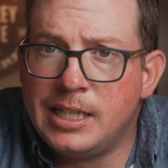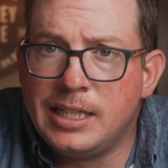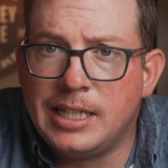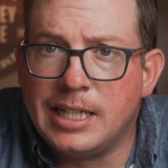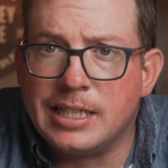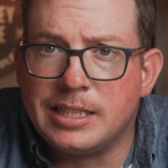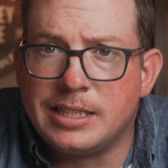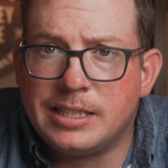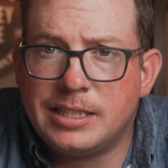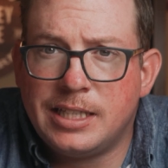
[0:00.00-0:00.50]

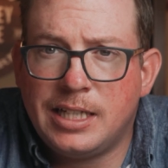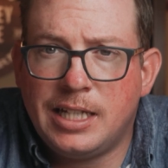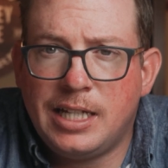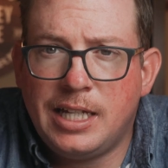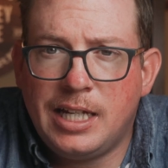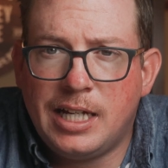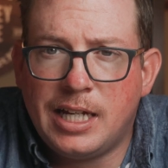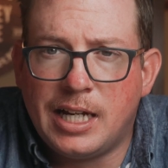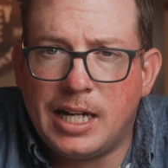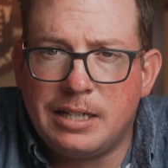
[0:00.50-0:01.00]
Yes,
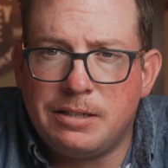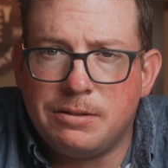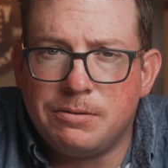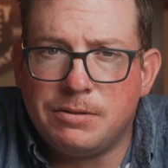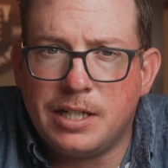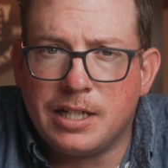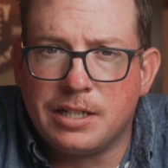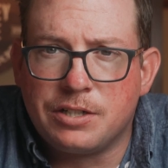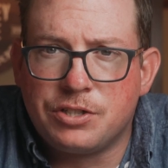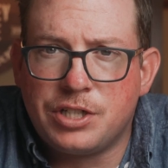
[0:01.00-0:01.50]
I do
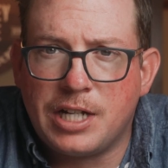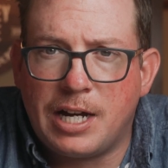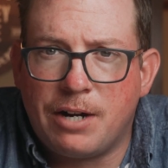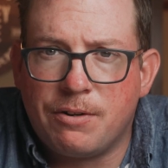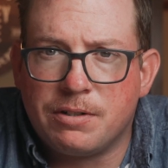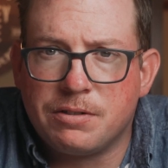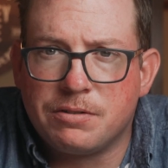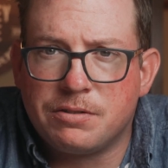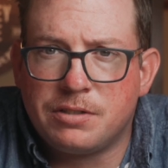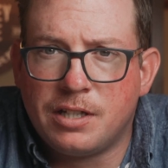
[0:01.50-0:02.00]
take
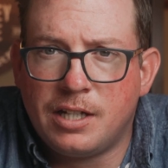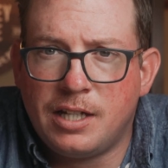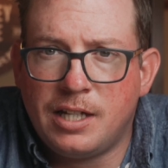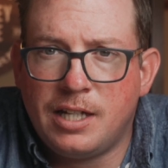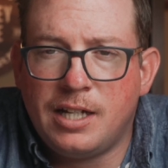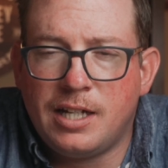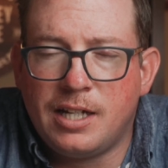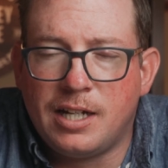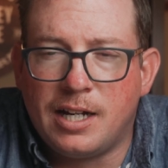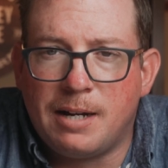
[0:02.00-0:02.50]
showers.
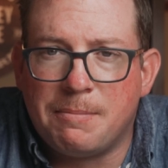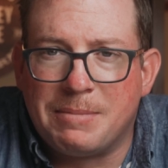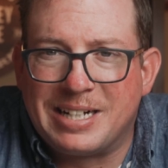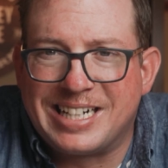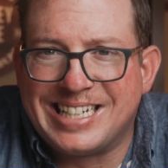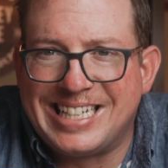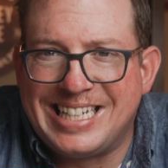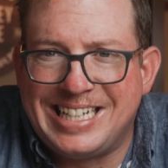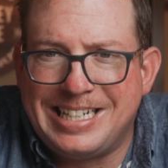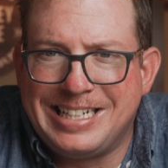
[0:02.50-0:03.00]
I'm a
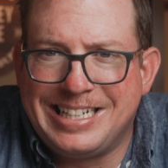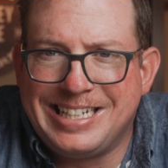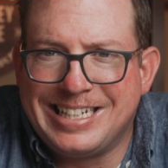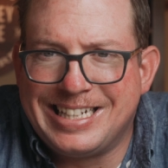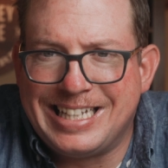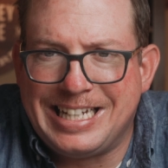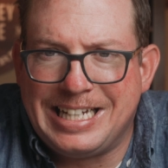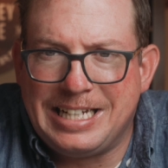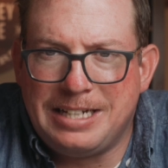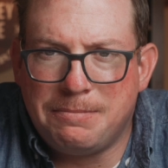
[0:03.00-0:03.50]
clean,
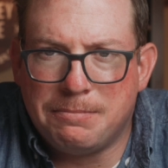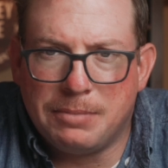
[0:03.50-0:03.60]
clean